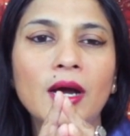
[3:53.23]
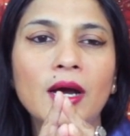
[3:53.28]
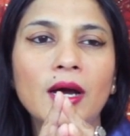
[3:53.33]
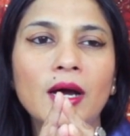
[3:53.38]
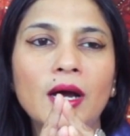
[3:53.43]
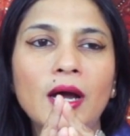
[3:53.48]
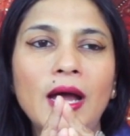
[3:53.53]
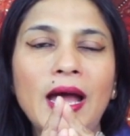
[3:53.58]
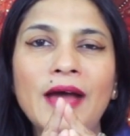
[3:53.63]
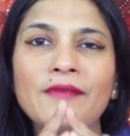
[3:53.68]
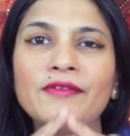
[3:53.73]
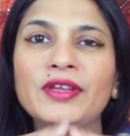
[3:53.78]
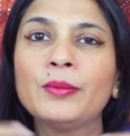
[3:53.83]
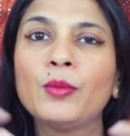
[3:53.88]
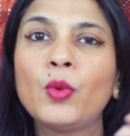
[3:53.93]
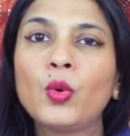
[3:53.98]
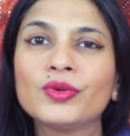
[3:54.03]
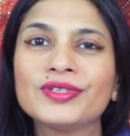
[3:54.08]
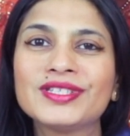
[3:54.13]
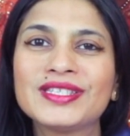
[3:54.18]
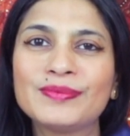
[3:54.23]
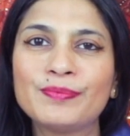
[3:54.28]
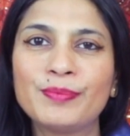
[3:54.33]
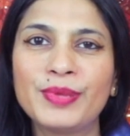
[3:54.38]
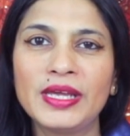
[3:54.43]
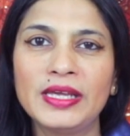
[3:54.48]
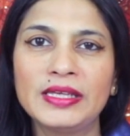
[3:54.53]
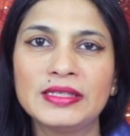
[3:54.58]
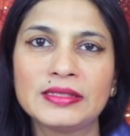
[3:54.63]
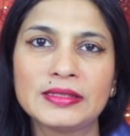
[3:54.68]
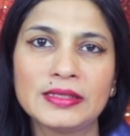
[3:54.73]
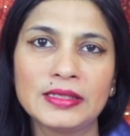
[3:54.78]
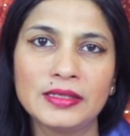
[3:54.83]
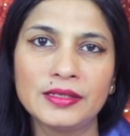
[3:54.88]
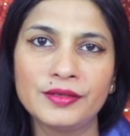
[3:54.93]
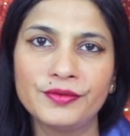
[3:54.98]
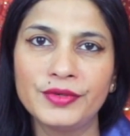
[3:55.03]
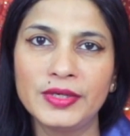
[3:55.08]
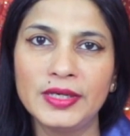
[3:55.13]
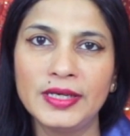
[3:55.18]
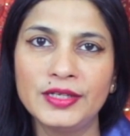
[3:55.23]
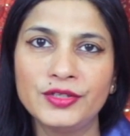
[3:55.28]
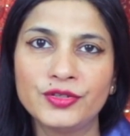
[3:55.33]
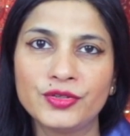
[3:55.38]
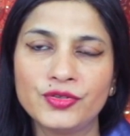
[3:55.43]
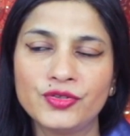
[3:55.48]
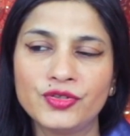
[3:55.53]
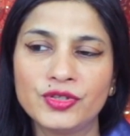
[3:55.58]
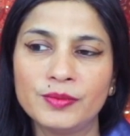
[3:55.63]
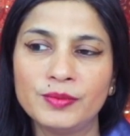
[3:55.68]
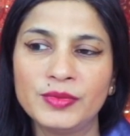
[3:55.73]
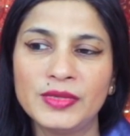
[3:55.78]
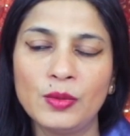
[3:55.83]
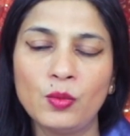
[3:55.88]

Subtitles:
having more space in a relationship.